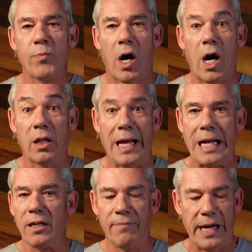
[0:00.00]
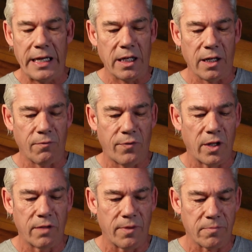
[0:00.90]
all elevated and
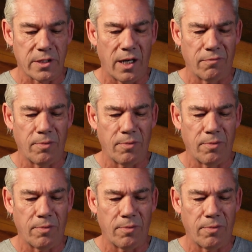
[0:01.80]
full of himself,